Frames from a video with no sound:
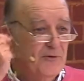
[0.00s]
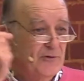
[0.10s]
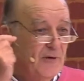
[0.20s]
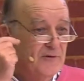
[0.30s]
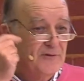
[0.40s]
but
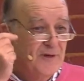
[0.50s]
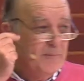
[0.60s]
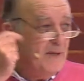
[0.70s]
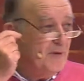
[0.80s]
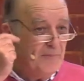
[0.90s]
you don't see a
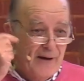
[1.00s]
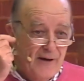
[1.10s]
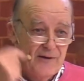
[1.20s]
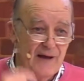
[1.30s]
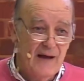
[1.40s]
beam in
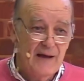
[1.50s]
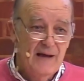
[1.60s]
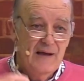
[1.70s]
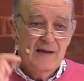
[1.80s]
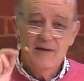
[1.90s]
my own eye.
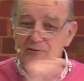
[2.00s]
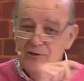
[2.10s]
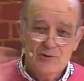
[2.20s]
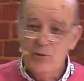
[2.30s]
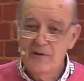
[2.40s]
He's
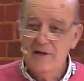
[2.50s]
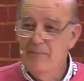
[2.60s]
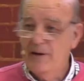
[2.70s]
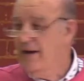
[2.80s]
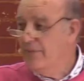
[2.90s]
not talking
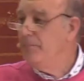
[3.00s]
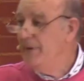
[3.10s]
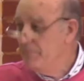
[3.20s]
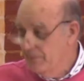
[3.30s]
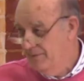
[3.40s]
about other
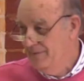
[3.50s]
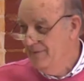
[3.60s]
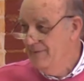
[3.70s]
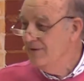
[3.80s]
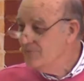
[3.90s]
people.
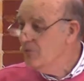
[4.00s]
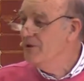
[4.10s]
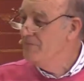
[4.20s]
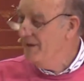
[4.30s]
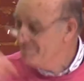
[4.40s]
He's
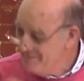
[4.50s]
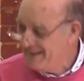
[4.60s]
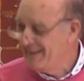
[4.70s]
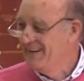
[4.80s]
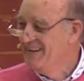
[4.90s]
talking about
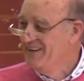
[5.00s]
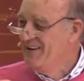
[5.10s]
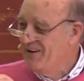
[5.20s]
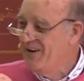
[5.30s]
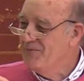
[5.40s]
me.
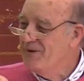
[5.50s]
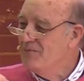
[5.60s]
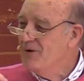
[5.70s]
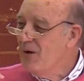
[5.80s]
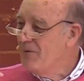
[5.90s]
You know,
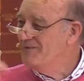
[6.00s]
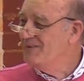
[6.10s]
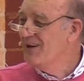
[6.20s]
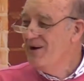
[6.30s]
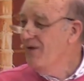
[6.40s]
we always
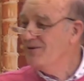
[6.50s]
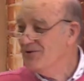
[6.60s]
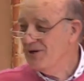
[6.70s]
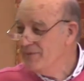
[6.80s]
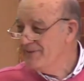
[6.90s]
think, oh, it's
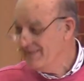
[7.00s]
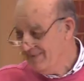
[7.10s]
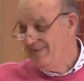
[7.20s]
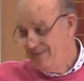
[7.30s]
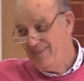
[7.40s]
got to be that
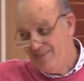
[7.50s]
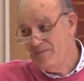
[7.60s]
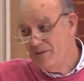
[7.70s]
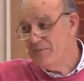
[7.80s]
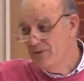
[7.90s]

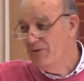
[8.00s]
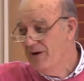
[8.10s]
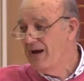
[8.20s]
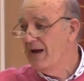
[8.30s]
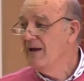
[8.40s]
the beam in
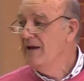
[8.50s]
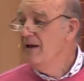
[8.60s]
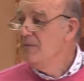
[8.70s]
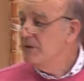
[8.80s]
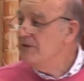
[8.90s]
your eye.
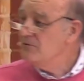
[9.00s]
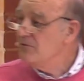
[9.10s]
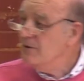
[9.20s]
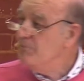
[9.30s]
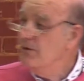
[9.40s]
But his
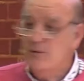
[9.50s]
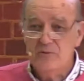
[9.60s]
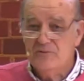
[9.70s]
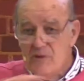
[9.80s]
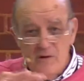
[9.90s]
real point
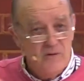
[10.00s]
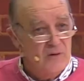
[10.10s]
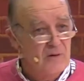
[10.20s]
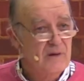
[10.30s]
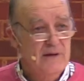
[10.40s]
was, no,
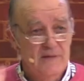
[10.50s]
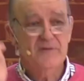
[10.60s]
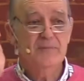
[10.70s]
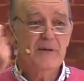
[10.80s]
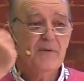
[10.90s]
it's
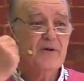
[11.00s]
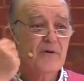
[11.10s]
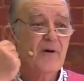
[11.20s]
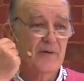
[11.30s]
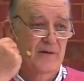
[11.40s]
a beam in
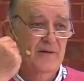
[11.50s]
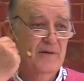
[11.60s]
your own.